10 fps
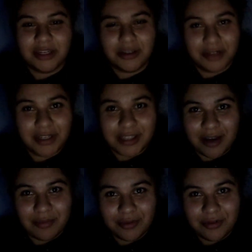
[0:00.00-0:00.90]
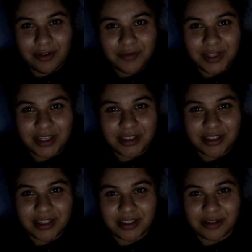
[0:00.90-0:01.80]
A good example of this
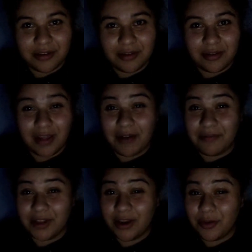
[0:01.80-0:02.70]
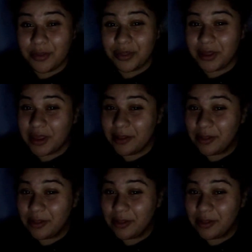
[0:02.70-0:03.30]
is that video with the kid